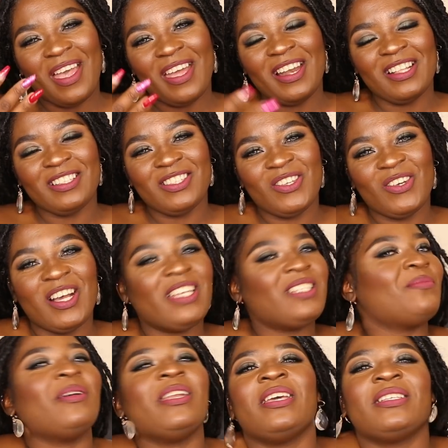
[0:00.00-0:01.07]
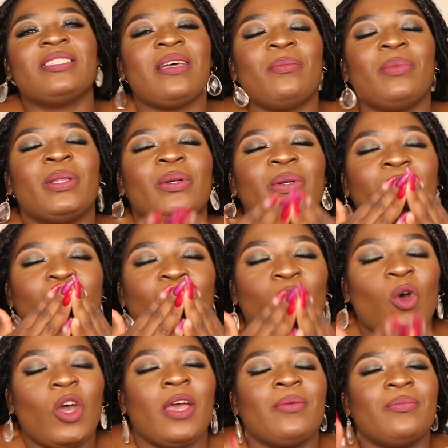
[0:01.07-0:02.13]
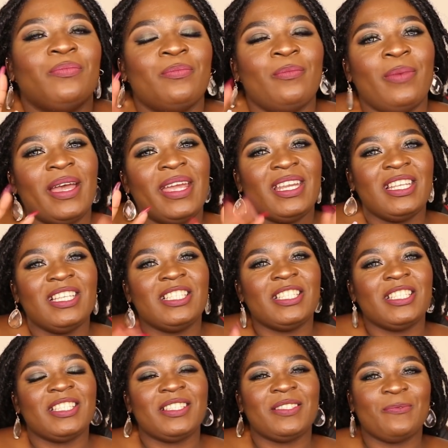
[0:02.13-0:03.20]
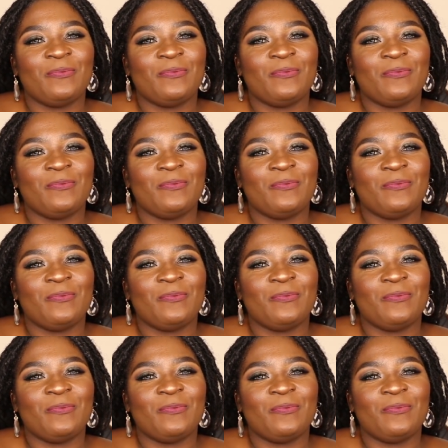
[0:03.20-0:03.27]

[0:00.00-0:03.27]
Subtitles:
and I'll see you guys in my next upload. Bye, ninjas.